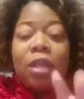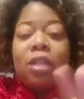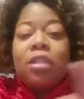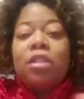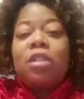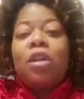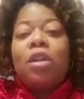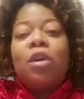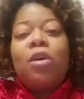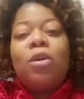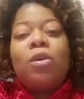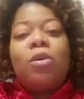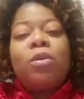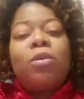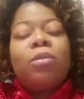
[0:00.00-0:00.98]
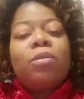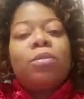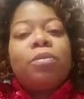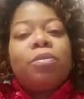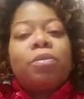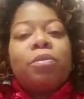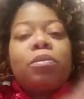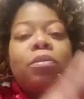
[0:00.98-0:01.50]
So
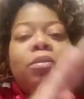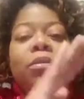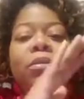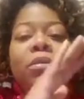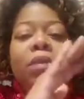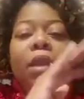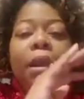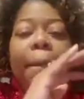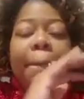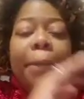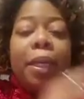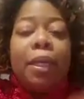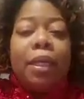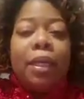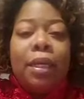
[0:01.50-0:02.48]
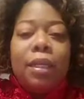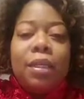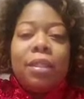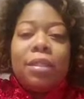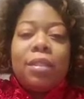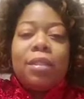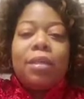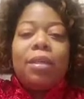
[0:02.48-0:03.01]

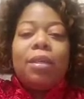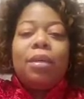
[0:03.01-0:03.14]
please,